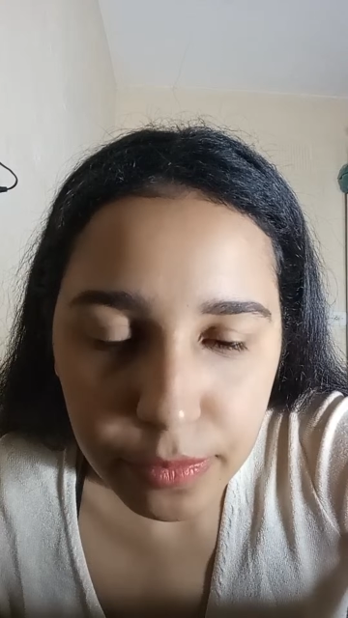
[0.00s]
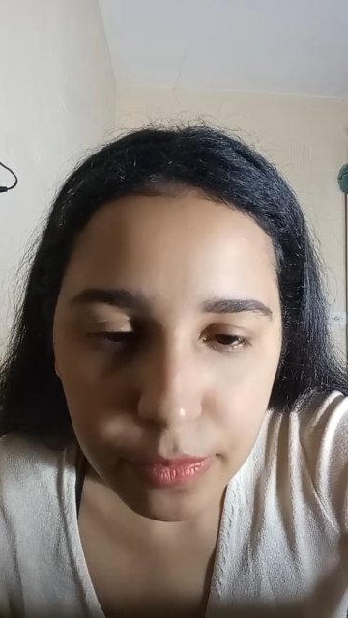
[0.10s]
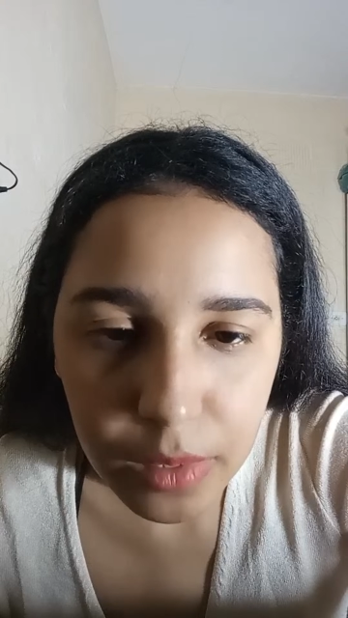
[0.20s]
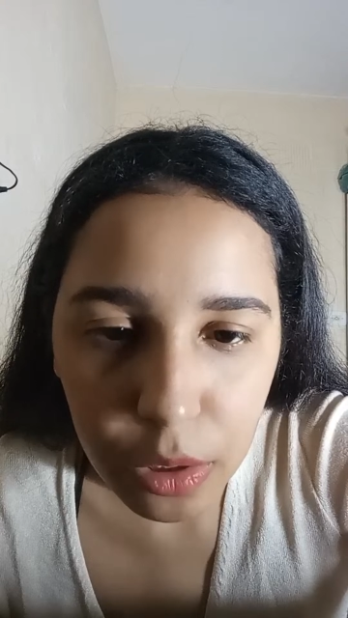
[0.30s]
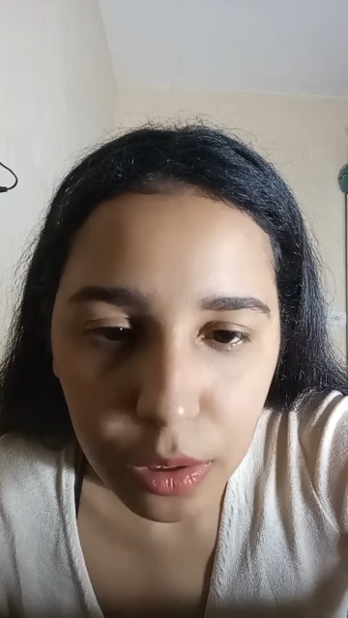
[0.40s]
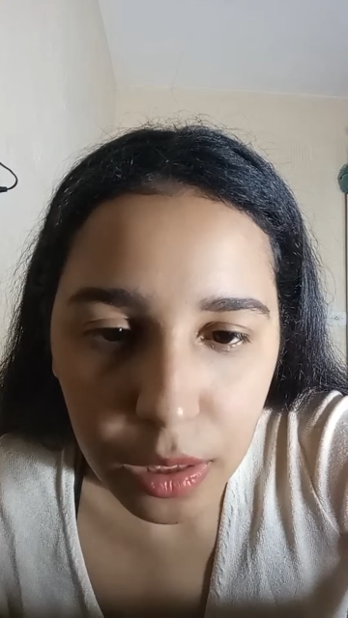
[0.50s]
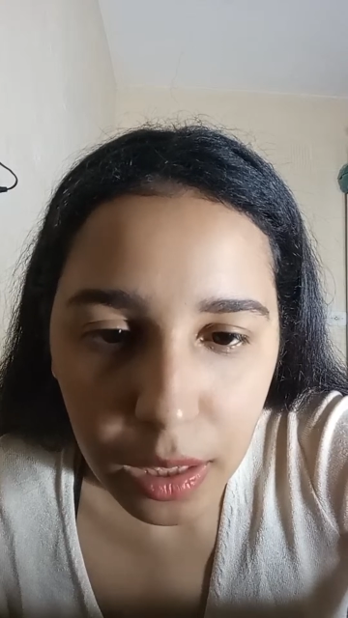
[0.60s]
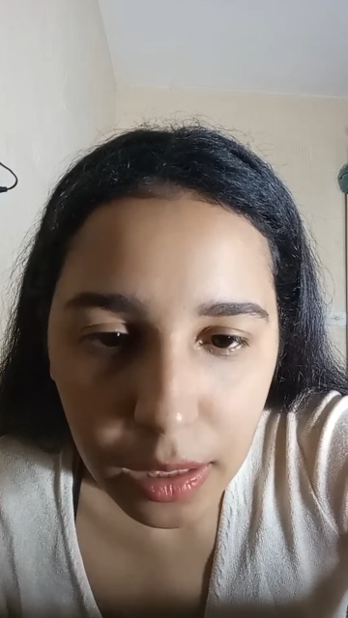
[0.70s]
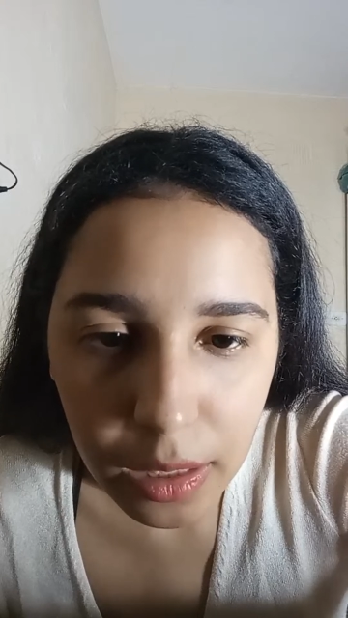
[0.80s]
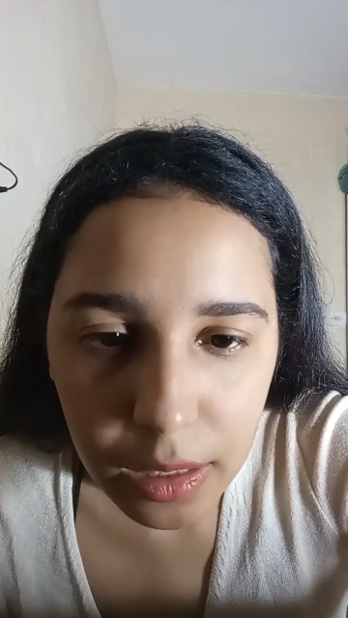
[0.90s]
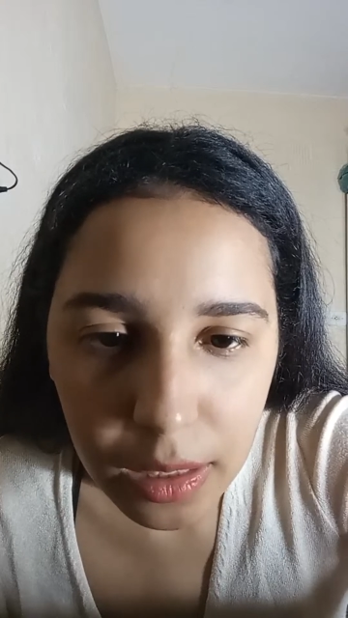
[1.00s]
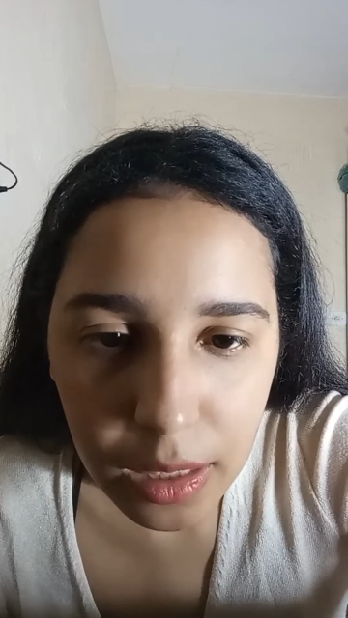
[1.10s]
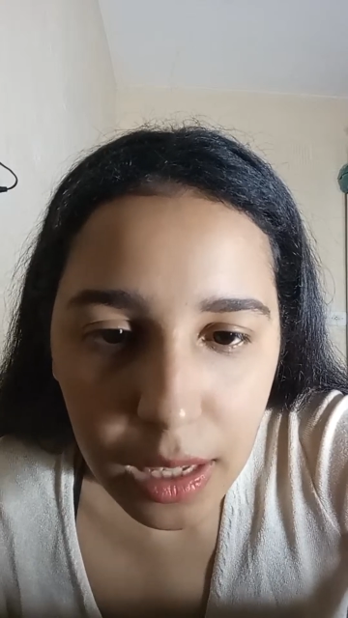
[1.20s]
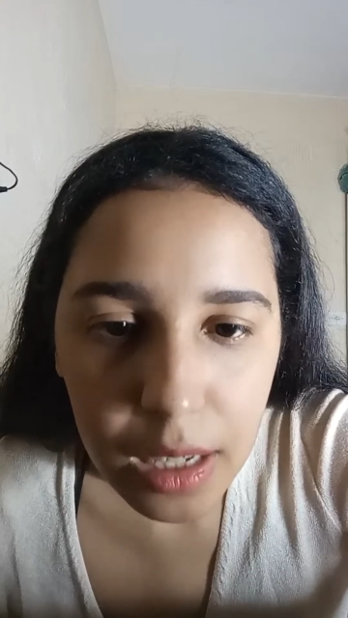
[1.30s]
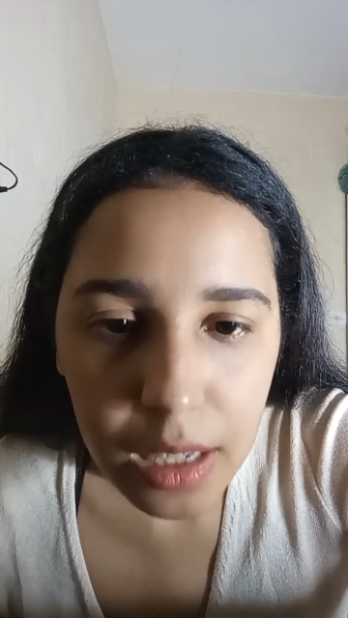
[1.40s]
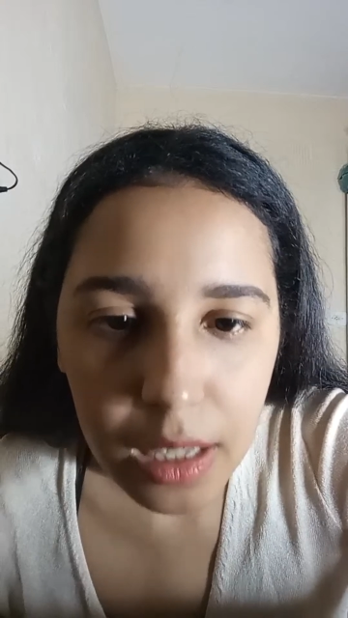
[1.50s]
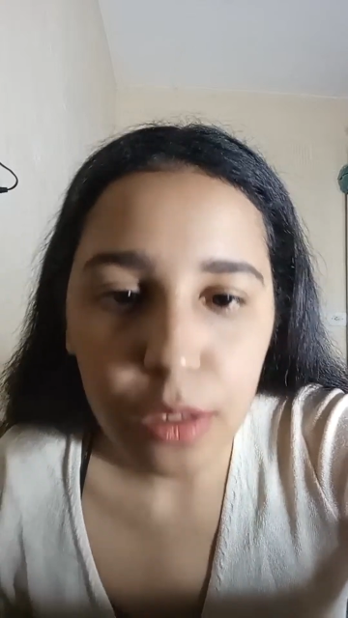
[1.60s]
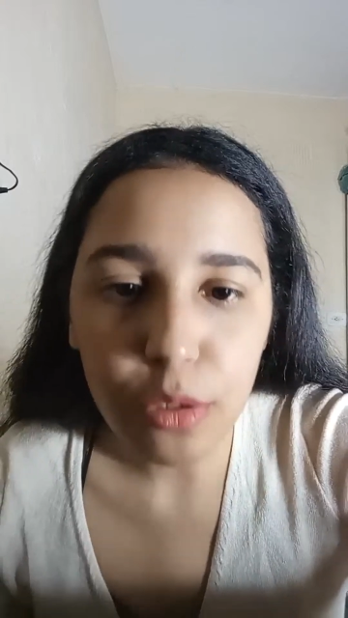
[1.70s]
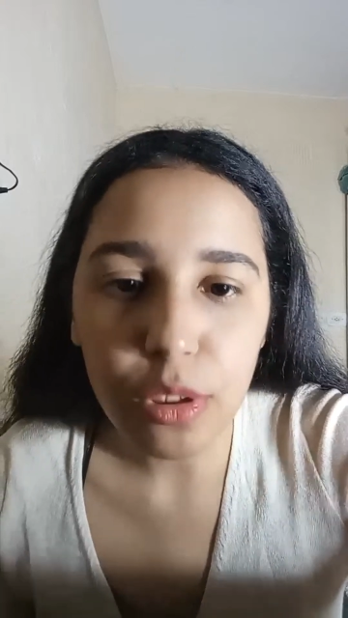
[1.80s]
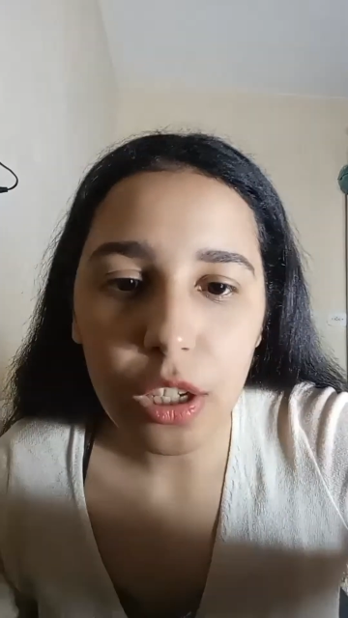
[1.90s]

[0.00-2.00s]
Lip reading: Okay. Anuraj,